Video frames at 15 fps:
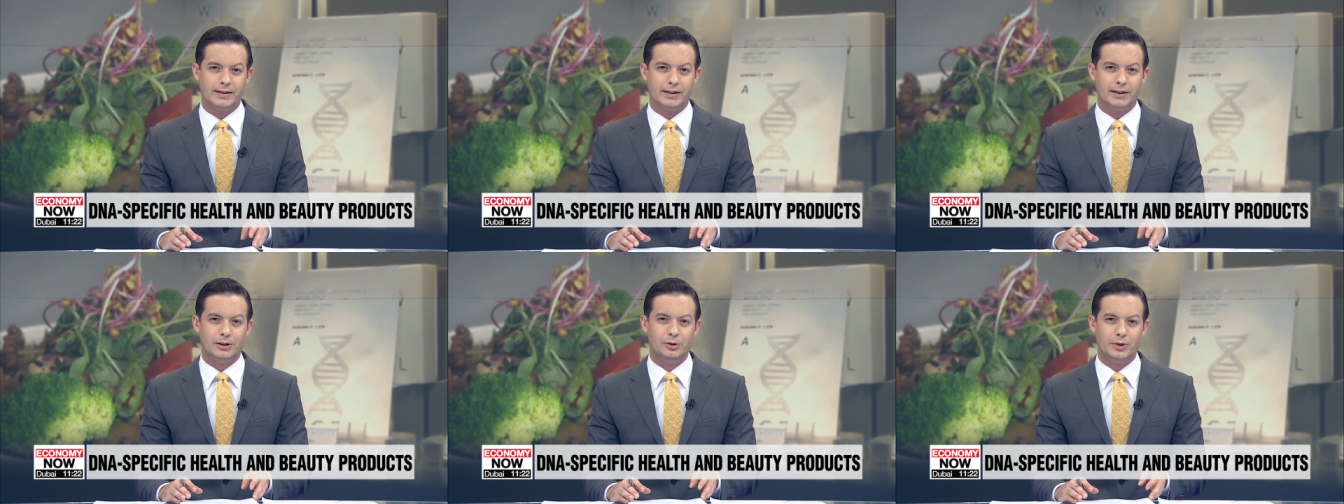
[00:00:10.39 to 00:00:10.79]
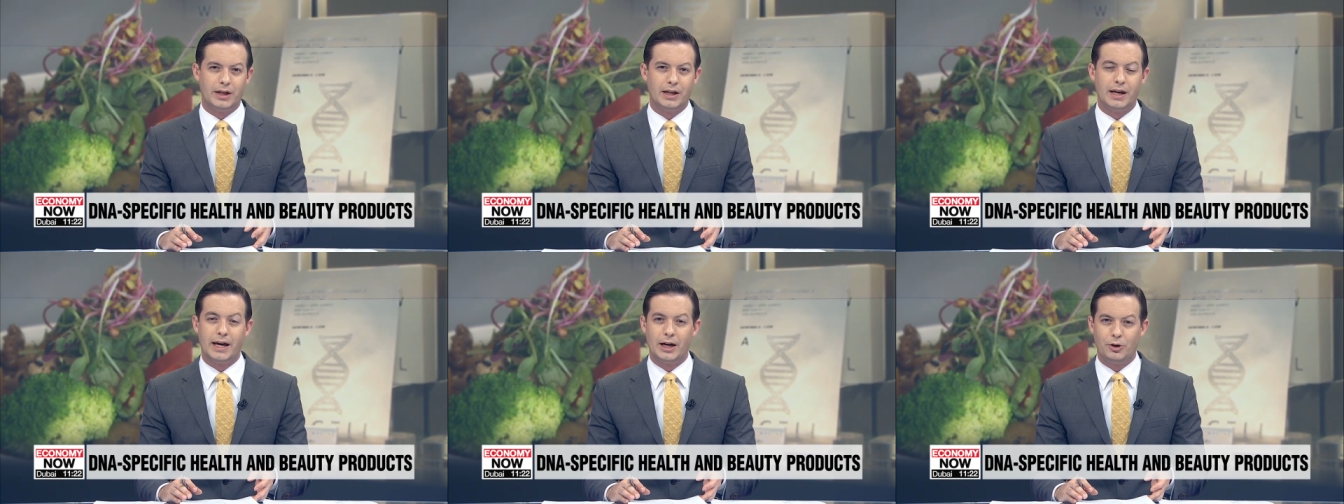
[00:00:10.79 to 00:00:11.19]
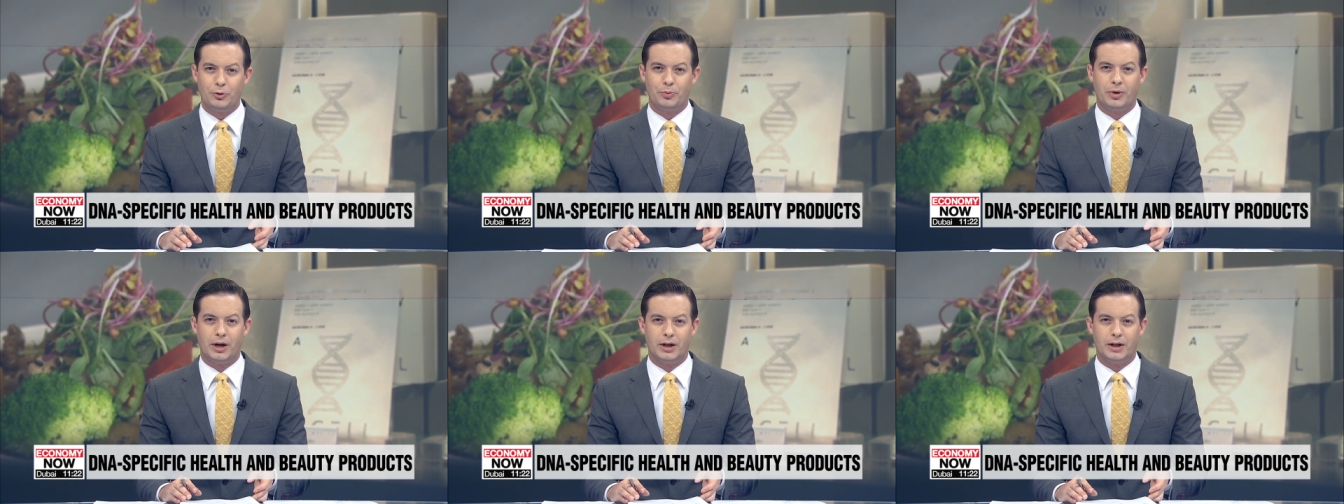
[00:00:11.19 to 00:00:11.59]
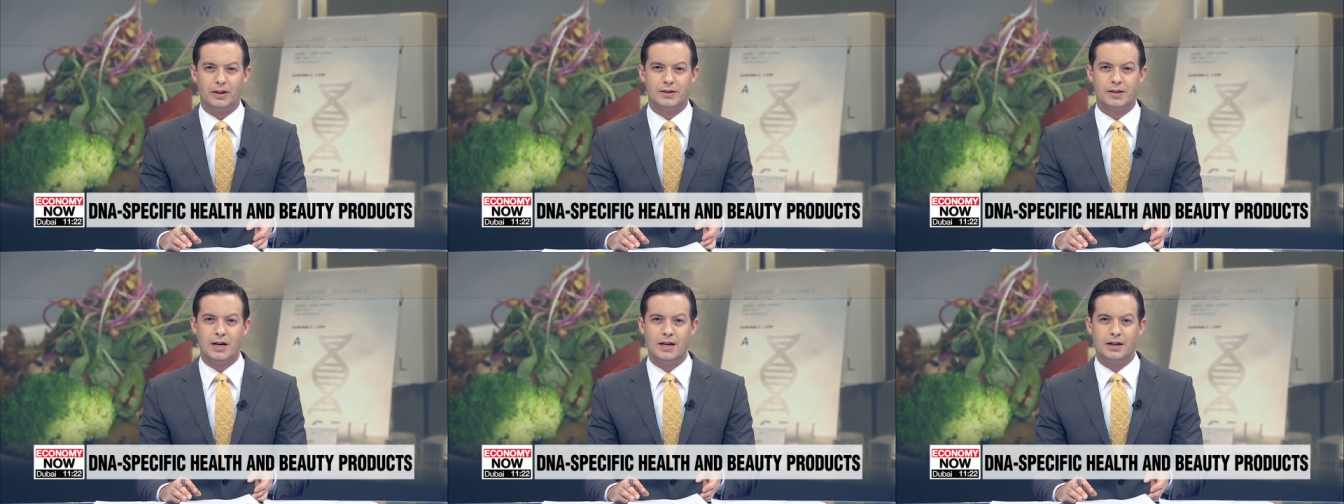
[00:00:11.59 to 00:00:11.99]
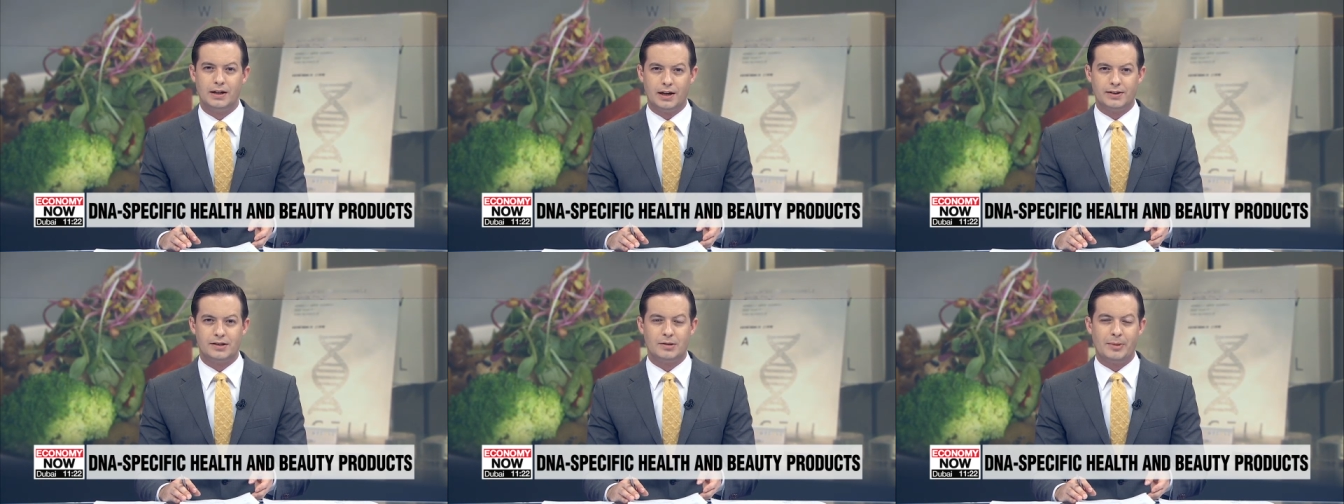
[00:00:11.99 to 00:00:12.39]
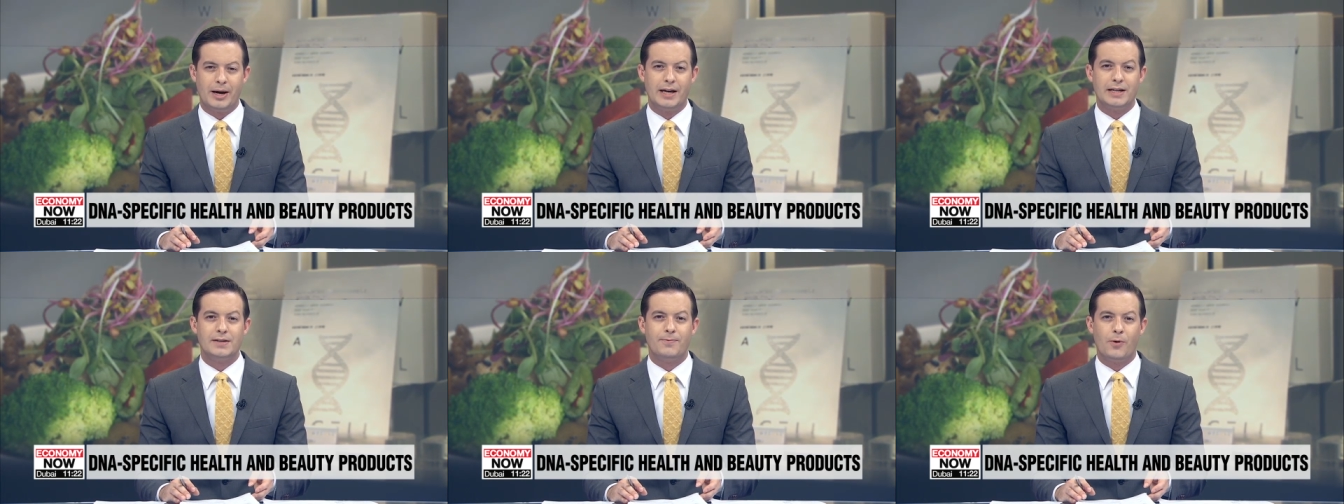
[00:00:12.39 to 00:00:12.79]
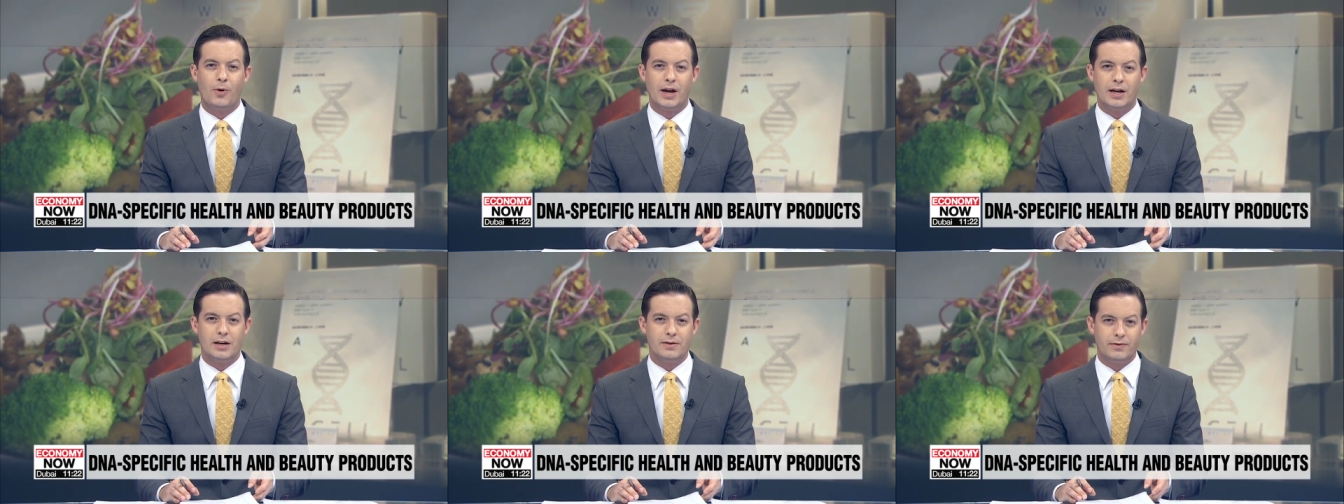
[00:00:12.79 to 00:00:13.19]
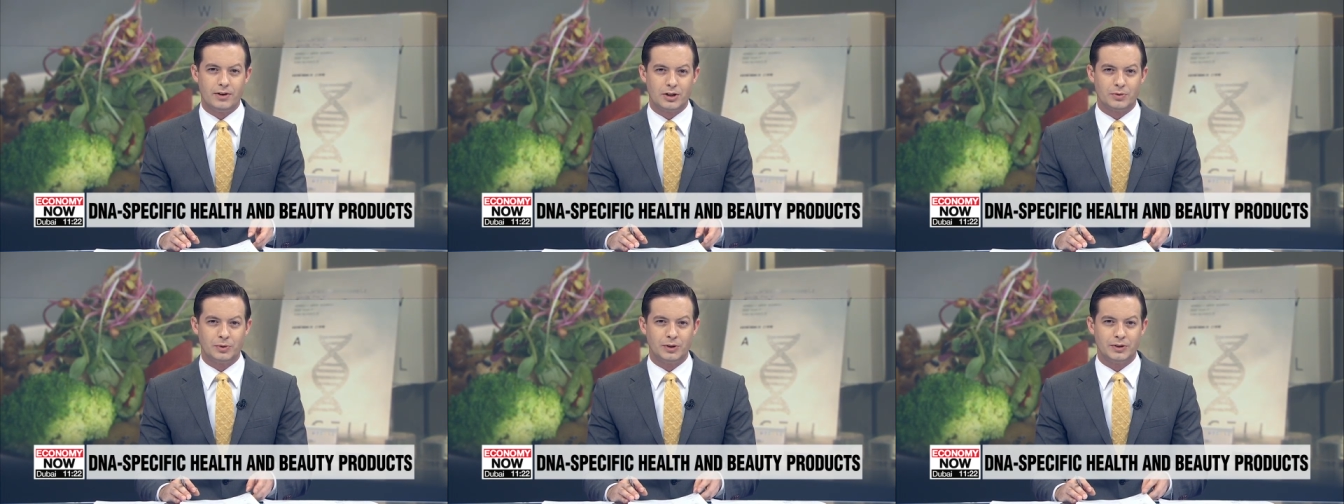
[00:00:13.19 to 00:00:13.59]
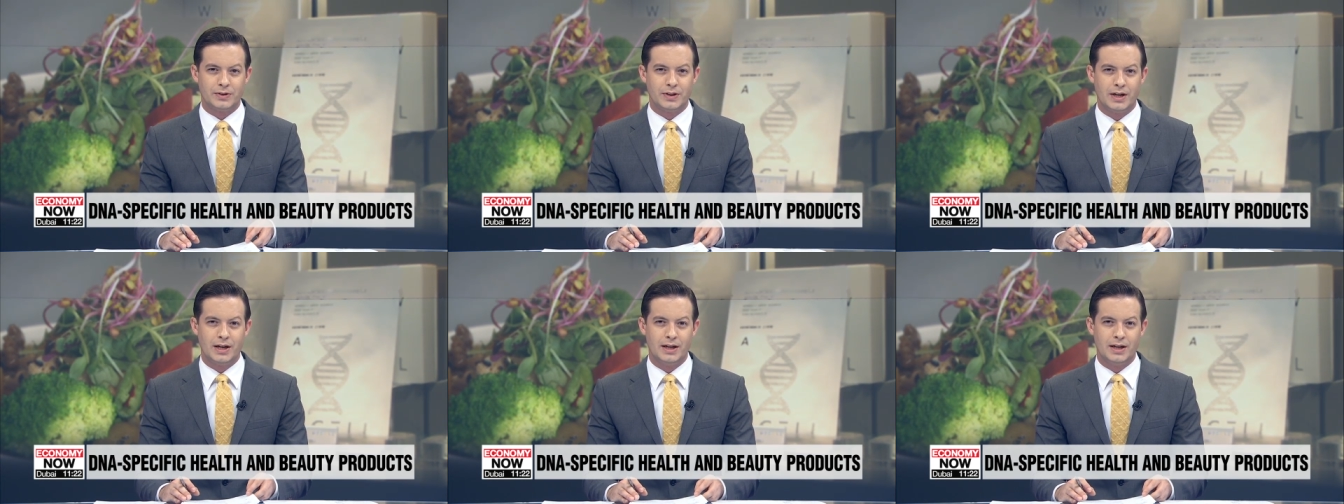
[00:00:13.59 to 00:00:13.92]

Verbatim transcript: including health products customized for individuals.